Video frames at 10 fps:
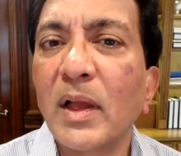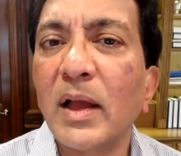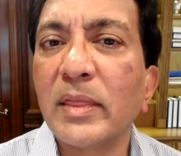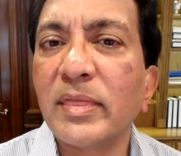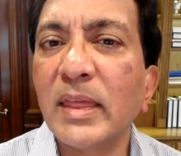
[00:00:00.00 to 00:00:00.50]
I
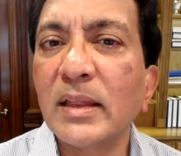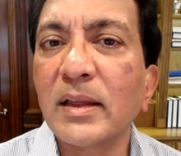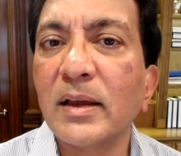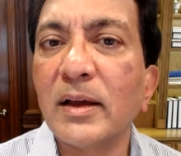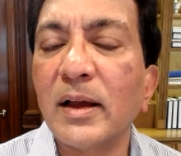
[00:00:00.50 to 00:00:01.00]
think
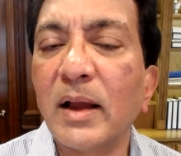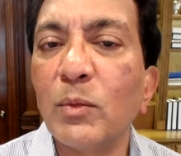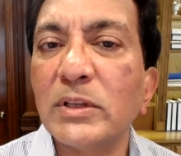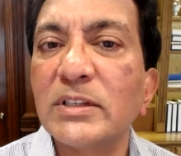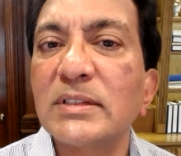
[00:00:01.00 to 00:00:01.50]
I will
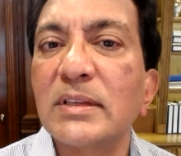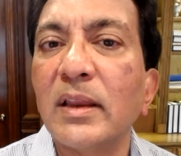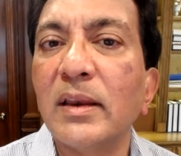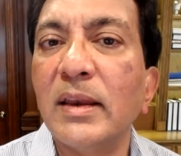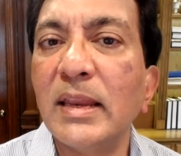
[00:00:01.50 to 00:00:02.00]
just
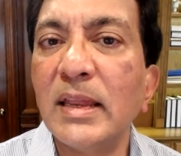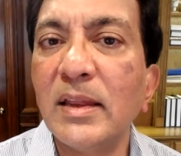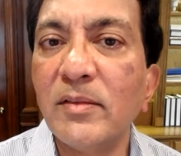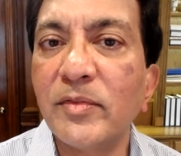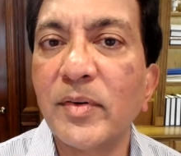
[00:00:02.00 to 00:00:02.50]

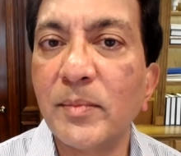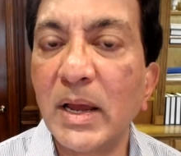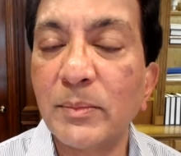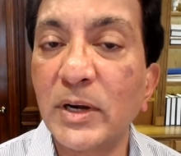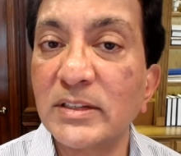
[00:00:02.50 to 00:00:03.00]
leave my
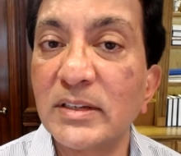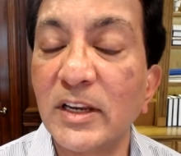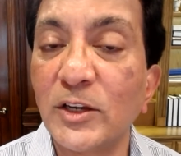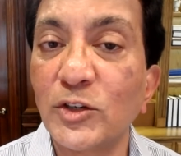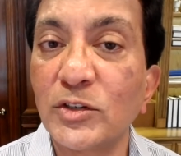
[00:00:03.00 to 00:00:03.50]

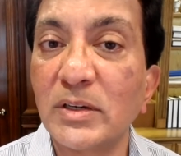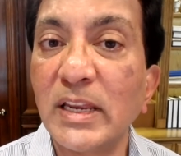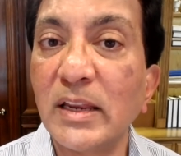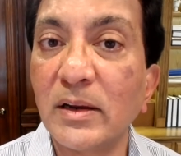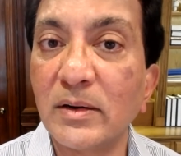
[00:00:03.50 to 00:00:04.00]
presentation
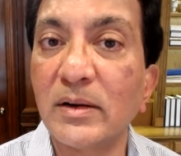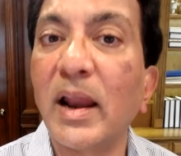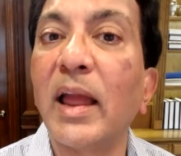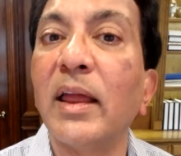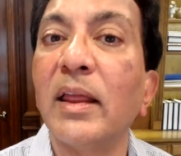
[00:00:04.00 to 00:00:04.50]
here,
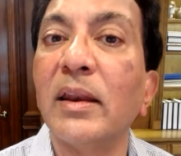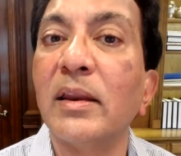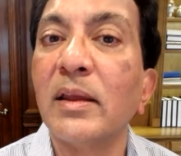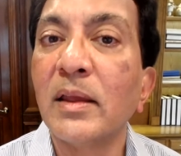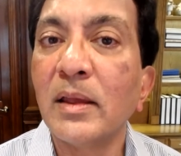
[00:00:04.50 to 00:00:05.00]
and
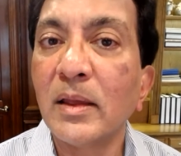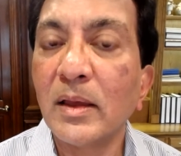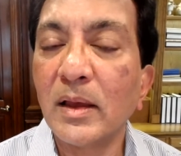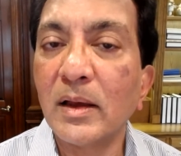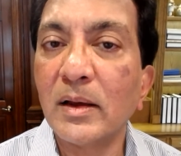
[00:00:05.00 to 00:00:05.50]

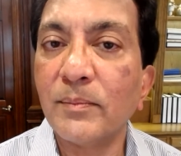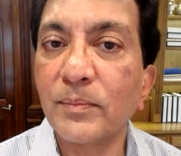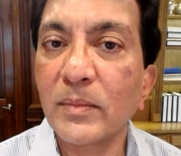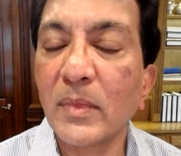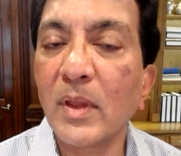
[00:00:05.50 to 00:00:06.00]
um,
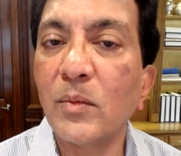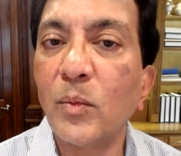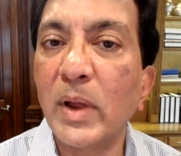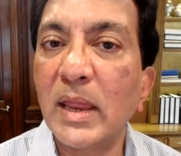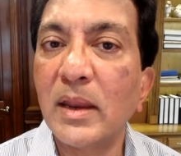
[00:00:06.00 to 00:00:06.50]

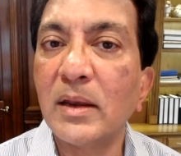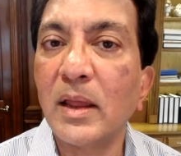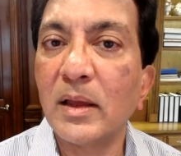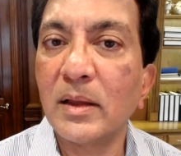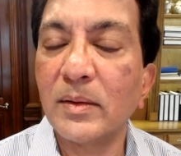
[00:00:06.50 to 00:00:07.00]
when
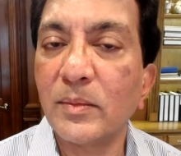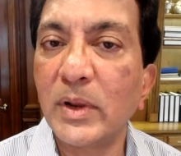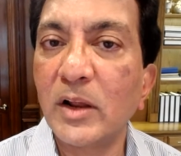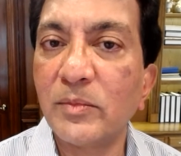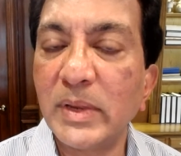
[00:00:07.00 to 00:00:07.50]

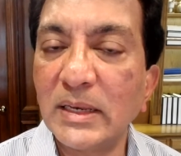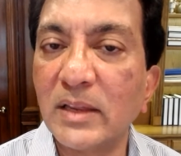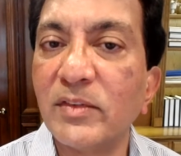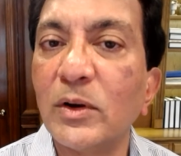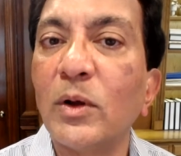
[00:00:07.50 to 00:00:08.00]
I've been
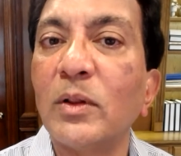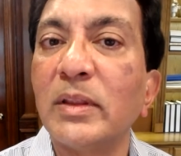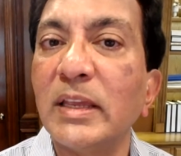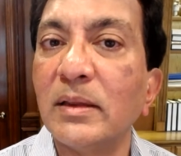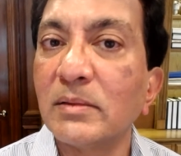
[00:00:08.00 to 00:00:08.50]
given all
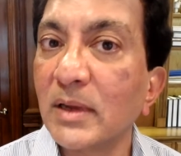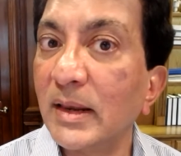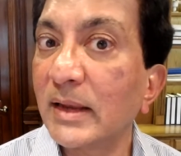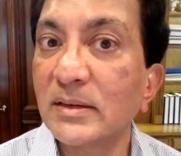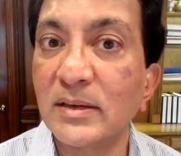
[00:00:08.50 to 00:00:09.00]
the
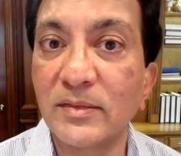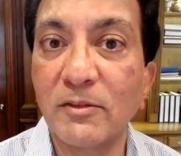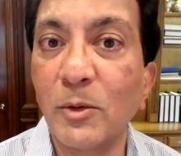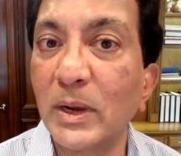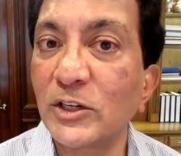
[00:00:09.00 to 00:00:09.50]
collective
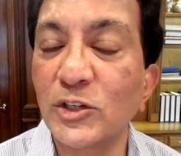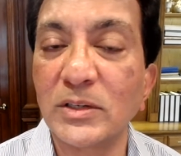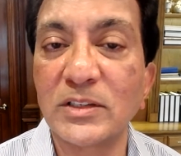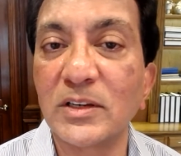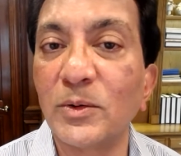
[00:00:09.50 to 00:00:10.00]

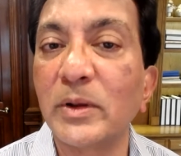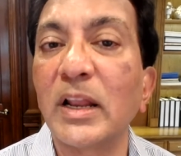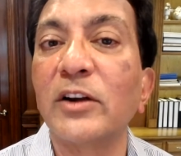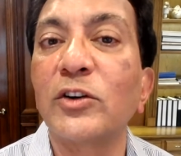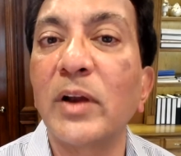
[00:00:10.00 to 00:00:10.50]
questions and so on, I'll
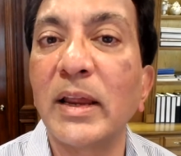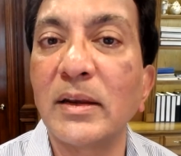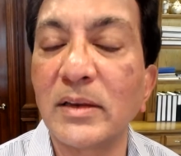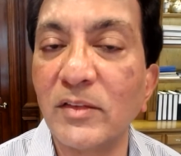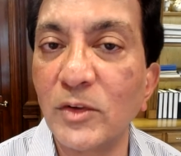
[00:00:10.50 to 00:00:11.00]
try
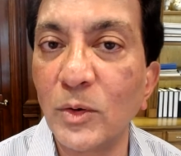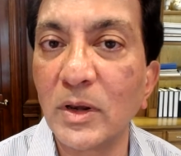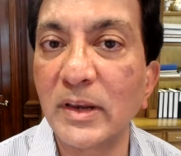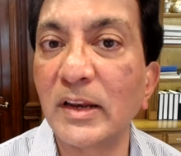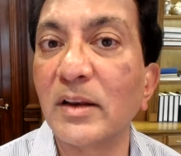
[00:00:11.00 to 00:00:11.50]
and give you all
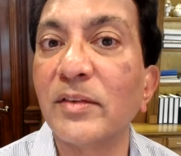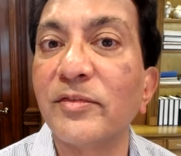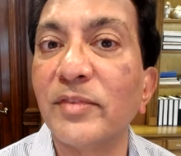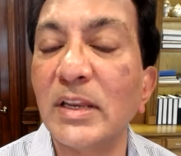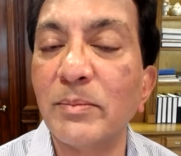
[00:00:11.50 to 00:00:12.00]
a little
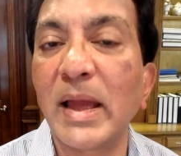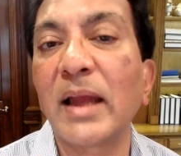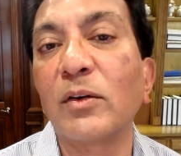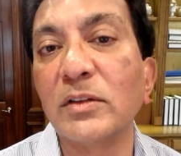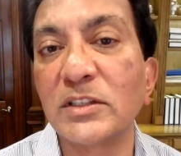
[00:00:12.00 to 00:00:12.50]

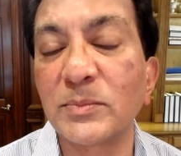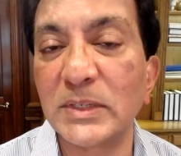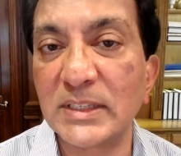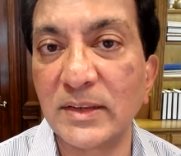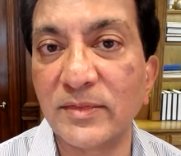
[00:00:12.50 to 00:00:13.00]
feedback on
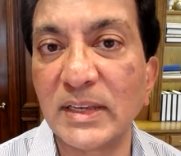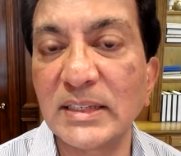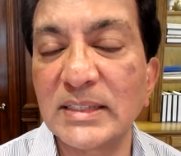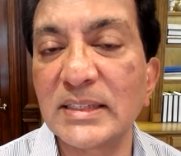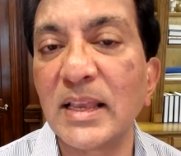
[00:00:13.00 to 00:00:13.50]

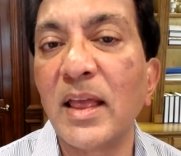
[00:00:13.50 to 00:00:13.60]
specifics.